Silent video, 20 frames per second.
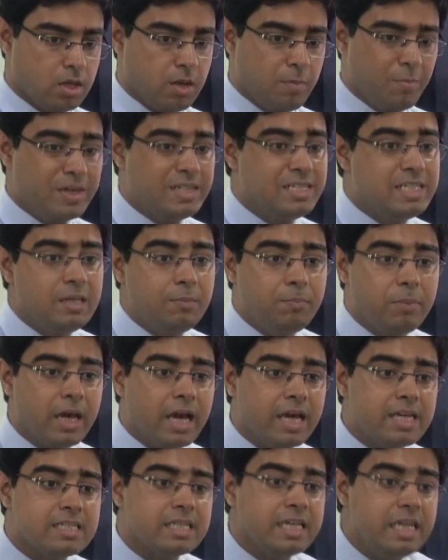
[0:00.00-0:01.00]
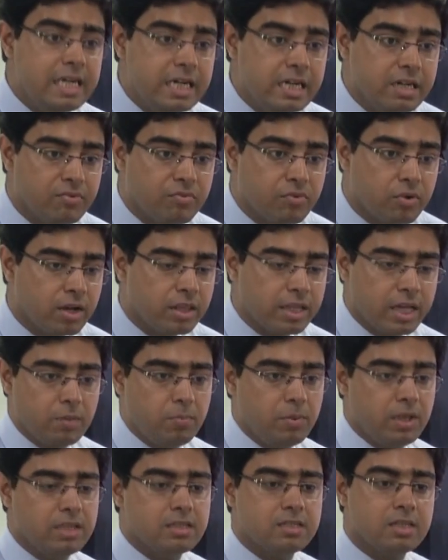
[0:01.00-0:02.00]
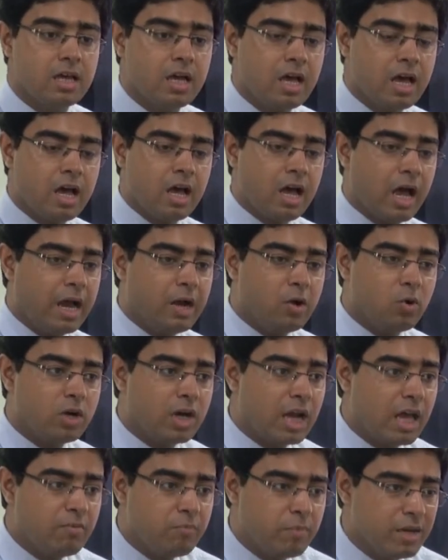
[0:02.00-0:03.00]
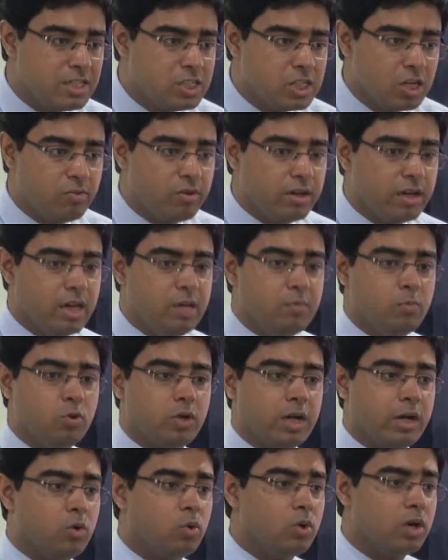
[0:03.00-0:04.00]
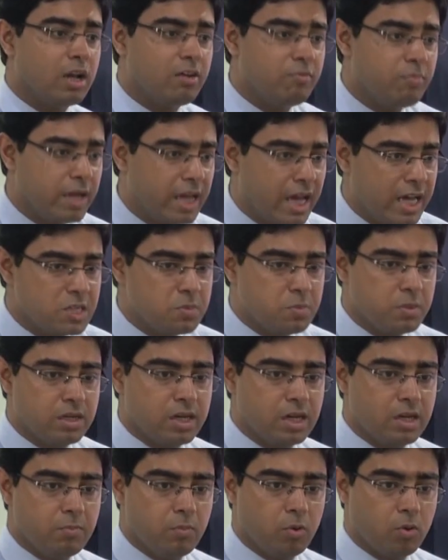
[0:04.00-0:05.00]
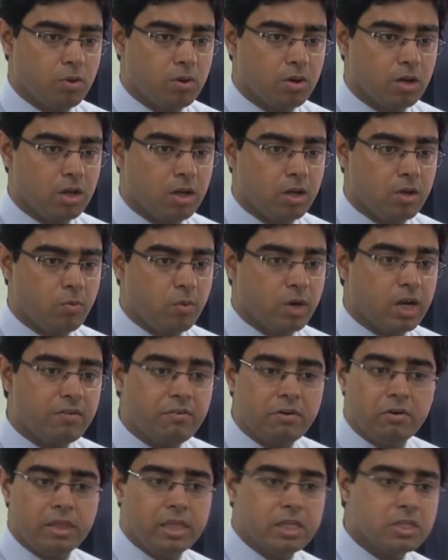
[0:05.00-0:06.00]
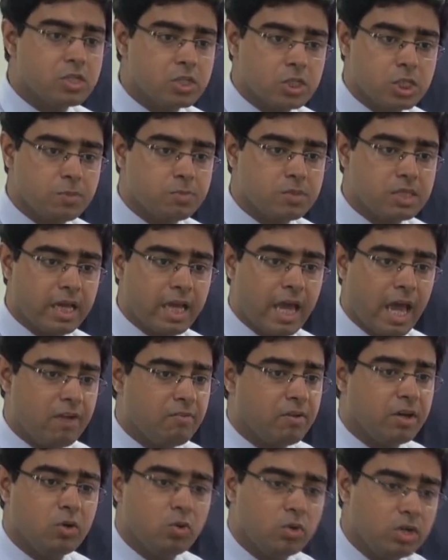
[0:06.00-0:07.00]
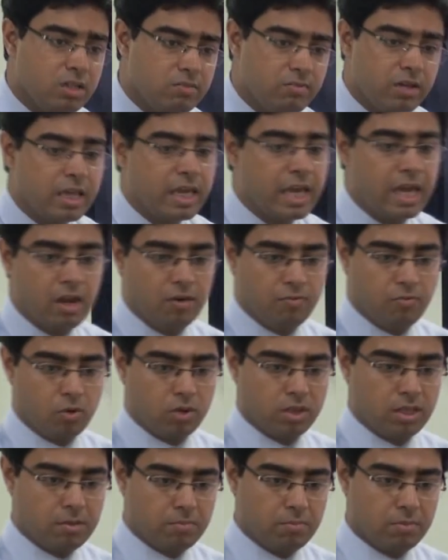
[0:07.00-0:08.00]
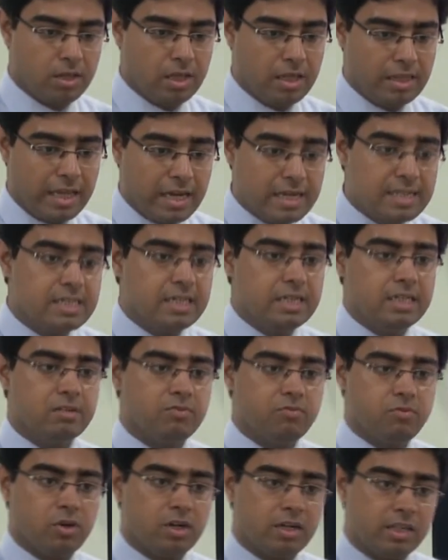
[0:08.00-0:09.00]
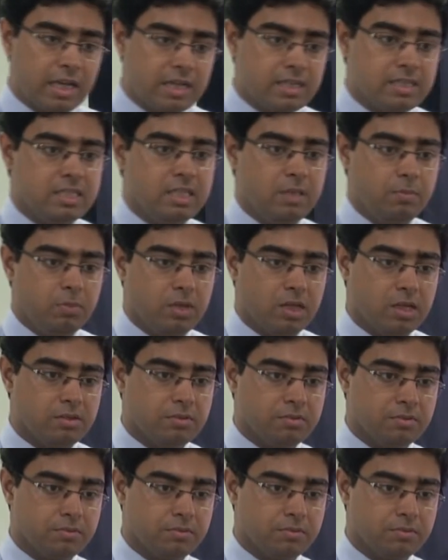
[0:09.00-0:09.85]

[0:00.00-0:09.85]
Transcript: But sepia is indifferent. That means I don't love my children anymore. I don't love my husband anymore. Whatever relationships I have, I don't even care for them. That is indifferent. That is sepia.